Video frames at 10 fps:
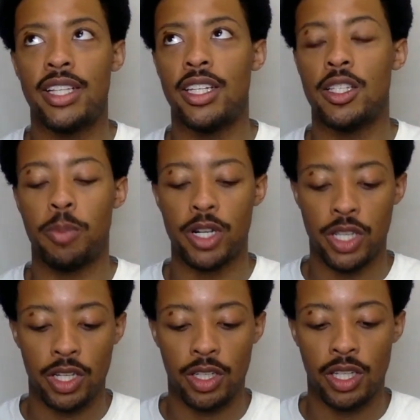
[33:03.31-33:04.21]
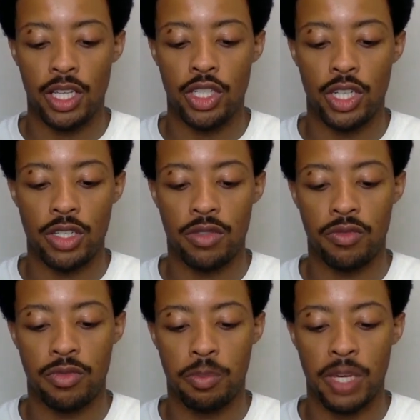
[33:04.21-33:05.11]
it, particularly just
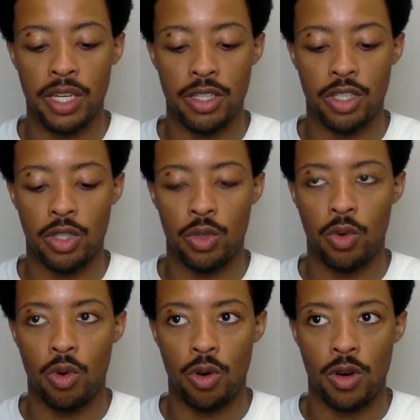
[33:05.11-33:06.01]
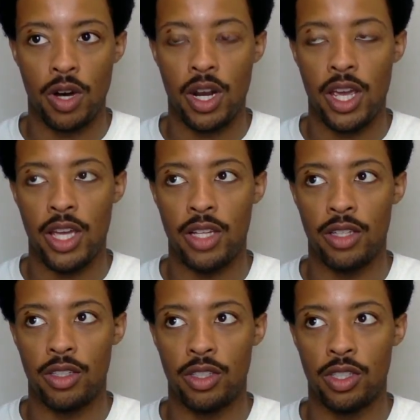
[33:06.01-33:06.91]
speaking to horror
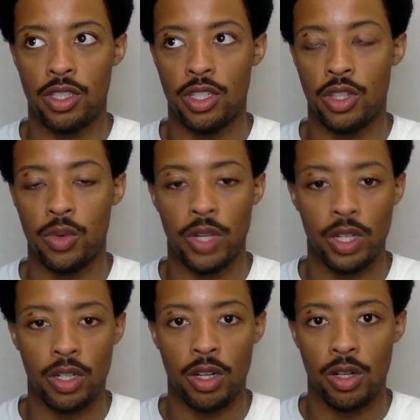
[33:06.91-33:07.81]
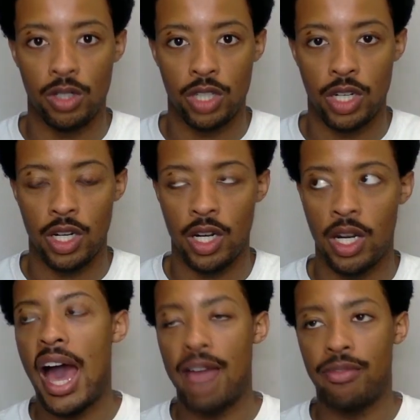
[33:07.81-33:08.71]
and just the thriller culture.
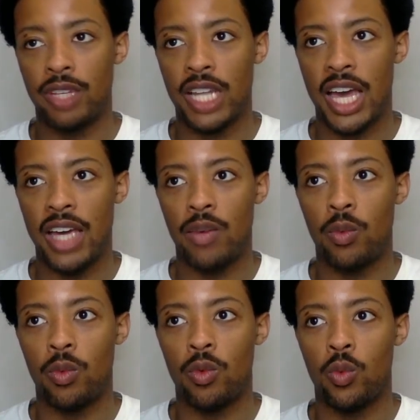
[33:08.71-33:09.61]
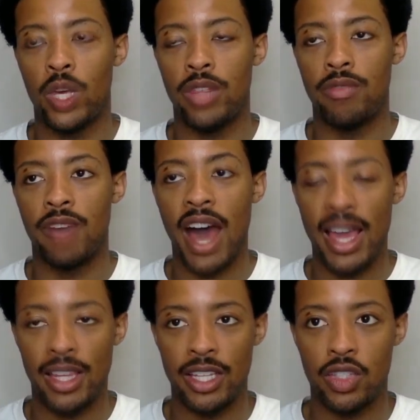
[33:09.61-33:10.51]
I feel like with
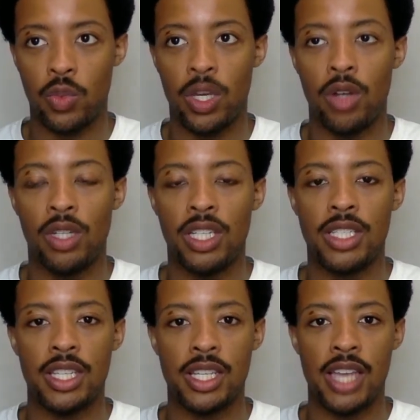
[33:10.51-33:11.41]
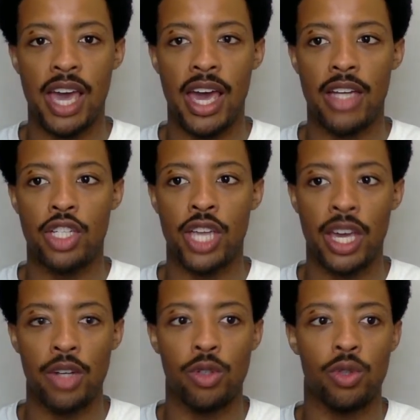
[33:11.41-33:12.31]
violence, we only see that
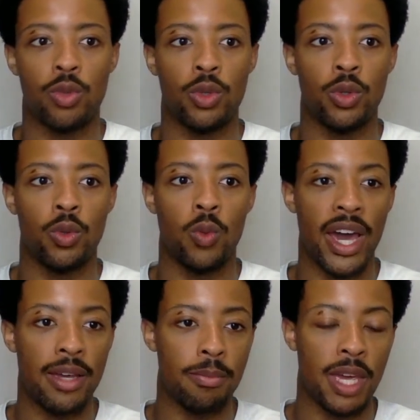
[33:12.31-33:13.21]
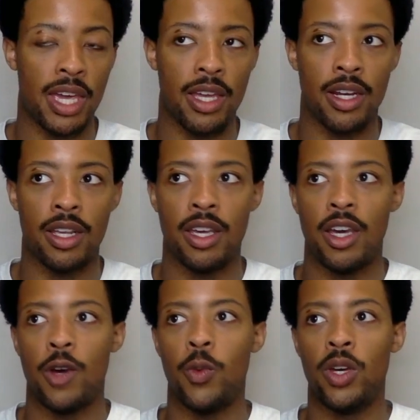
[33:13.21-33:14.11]
channeled through white men.
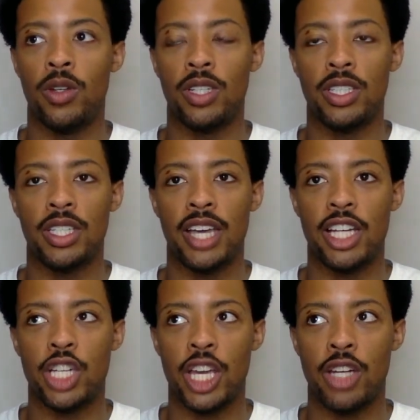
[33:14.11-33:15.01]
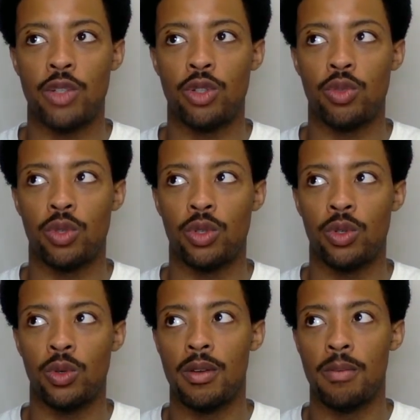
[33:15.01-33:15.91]
We only see that channeled
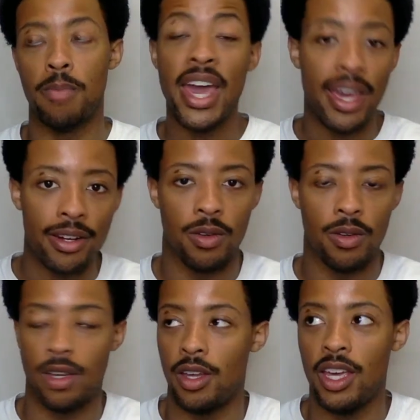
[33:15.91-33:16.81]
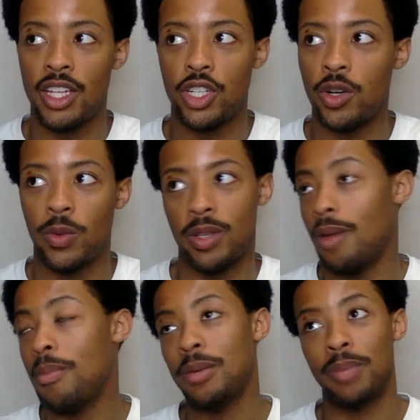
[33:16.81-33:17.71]
through men in general.
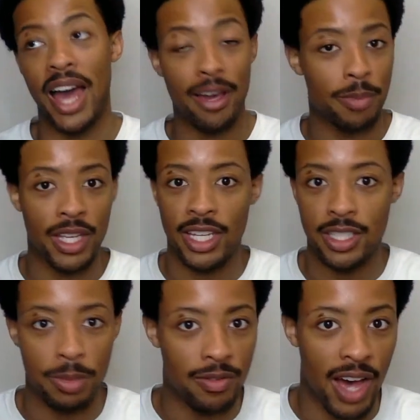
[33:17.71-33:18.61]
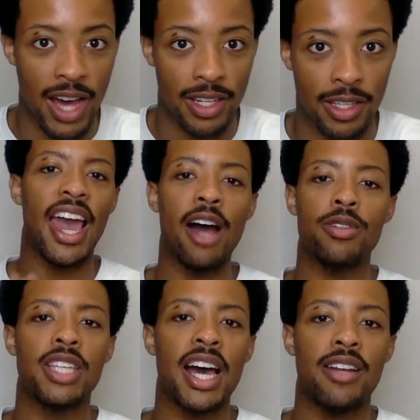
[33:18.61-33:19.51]
Black men get to be violent.
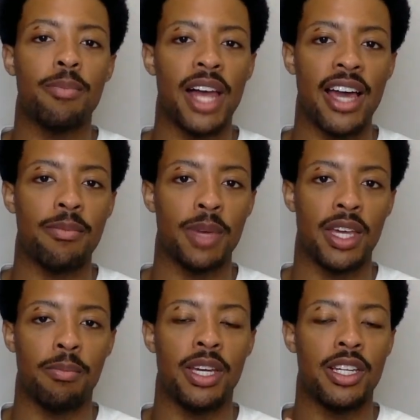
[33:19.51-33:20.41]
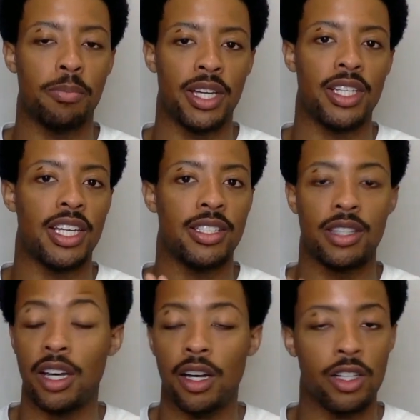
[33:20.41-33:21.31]
Outside of black men being depicted as
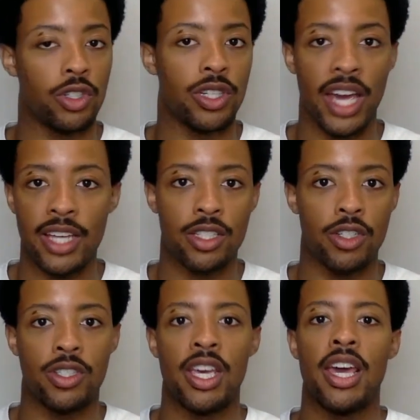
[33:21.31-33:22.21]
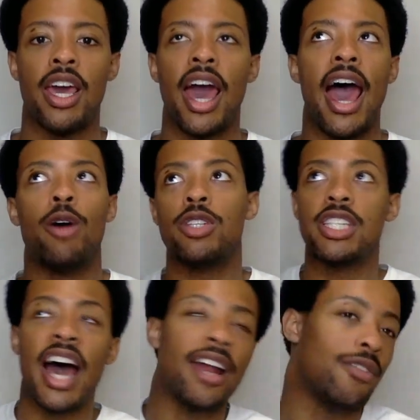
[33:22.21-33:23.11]
thugs or gangsters,
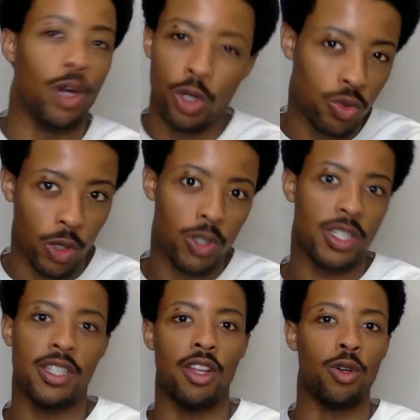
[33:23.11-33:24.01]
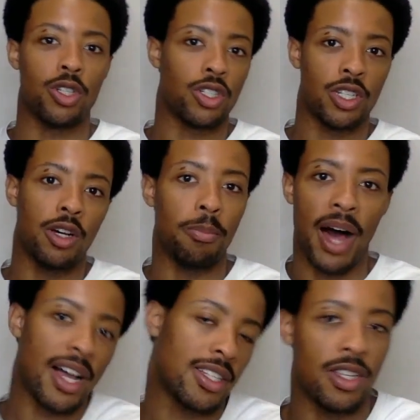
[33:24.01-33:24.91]
outside of those roles, because those are still
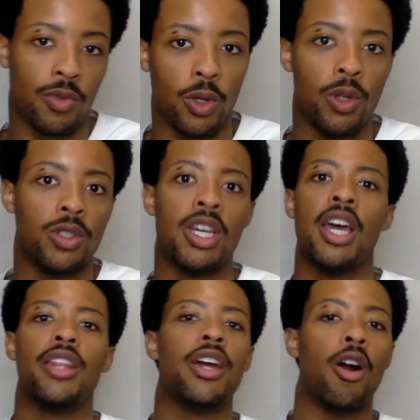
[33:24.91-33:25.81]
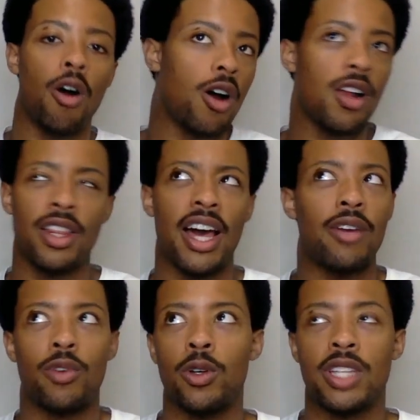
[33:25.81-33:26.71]
boxed in roles, there are a lot
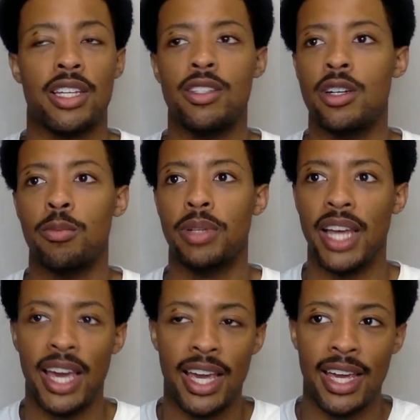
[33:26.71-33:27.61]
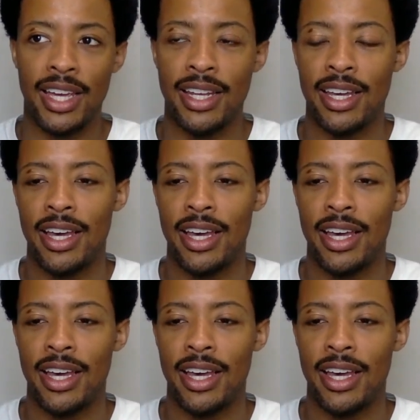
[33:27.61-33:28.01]
of roles like, Blade,